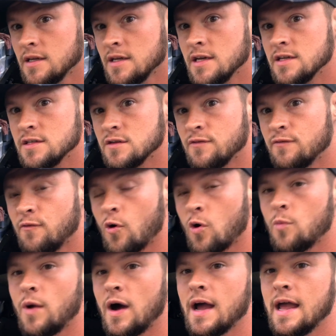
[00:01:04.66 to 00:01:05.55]
is a
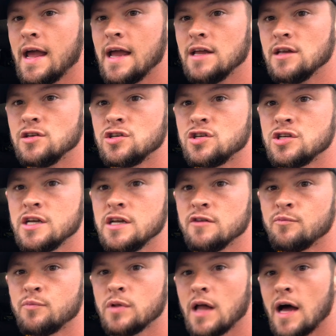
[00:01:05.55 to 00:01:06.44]
4x8 sheet
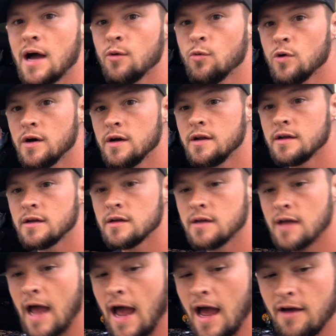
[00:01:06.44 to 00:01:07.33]
of plywood,
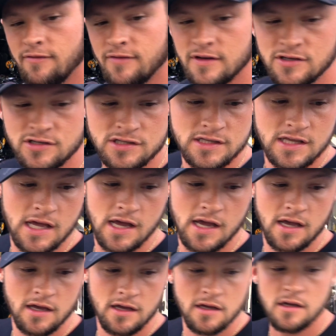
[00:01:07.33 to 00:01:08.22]
1/2 inch
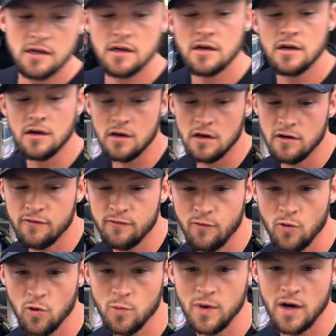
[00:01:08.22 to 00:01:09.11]
thick, a
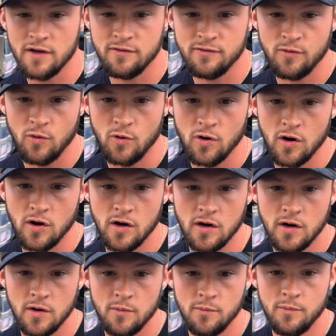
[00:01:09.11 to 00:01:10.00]
4x4
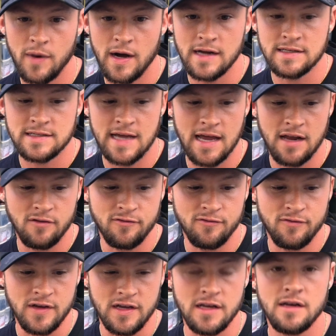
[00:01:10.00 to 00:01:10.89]
by 10
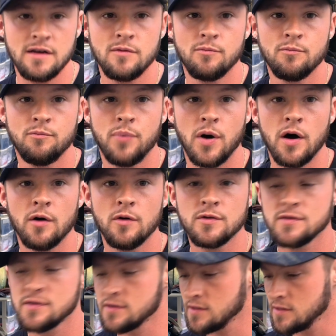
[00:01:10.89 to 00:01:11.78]
feet
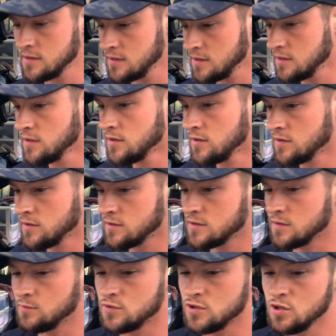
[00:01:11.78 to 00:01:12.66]
post,
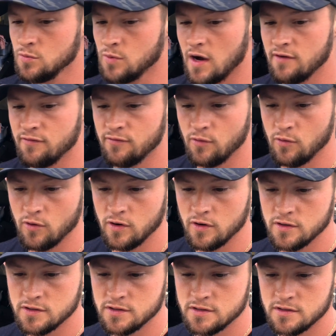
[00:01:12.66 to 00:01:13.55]
some
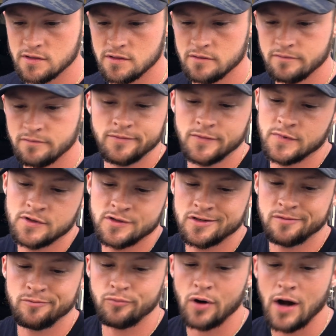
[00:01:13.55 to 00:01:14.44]
2x4s,
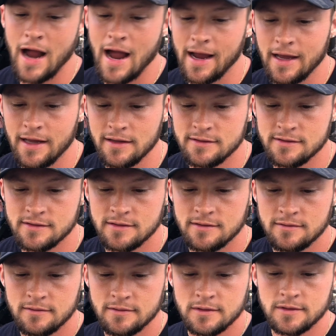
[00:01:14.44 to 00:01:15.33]
some brackets,
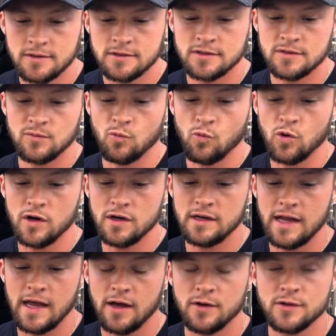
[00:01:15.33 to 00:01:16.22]
some wood
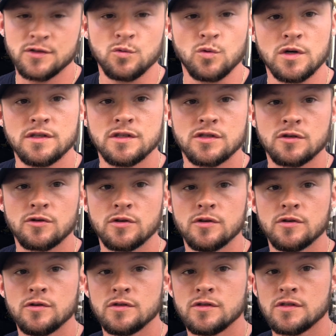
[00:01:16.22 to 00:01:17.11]
nails, wood
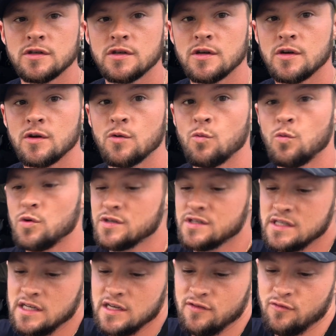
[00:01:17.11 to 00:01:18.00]
screws. We'll
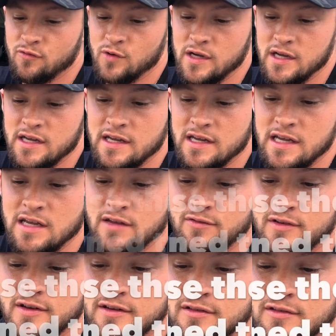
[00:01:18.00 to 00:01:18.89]
see if we
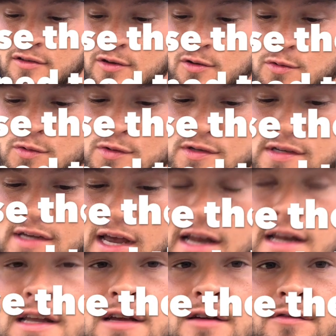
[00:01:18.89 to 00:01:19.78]
even use
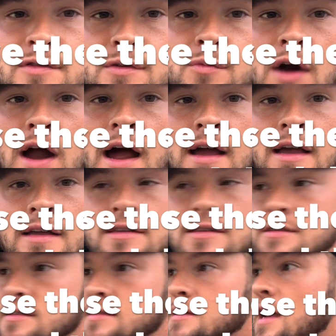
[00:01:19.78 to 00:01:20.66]
any of the
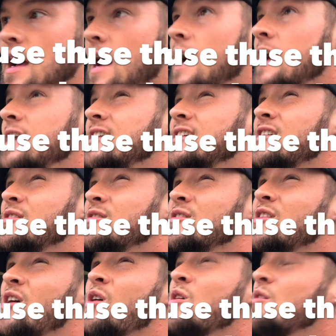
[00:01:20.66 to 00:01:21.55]
brackets. I
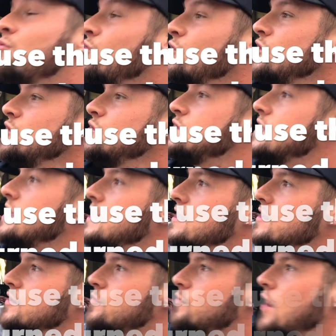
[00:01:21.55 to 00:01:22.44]
don't know if we'll use
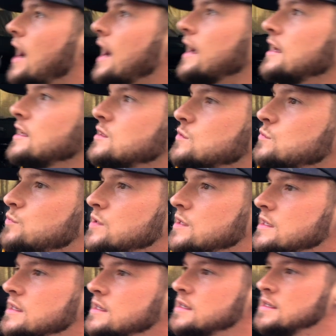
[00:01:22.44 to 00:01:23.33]
any of the brackets,
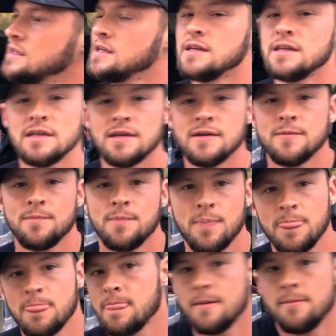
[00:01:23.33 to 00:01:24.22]
but
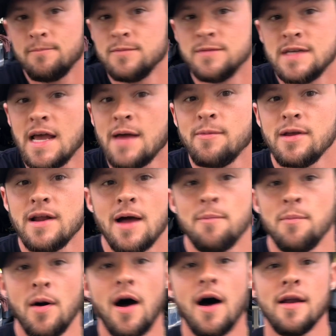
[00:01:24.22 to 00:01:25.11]
damn it, I
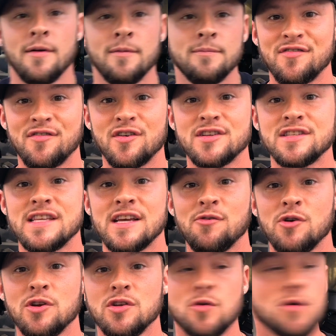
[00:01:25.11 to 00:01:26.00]
bought them. First thing
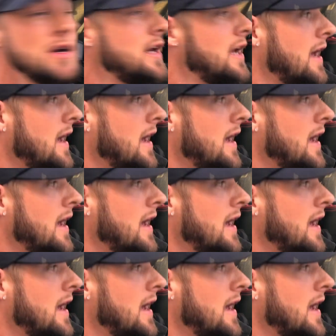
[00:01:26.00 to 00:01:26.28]
we're doing,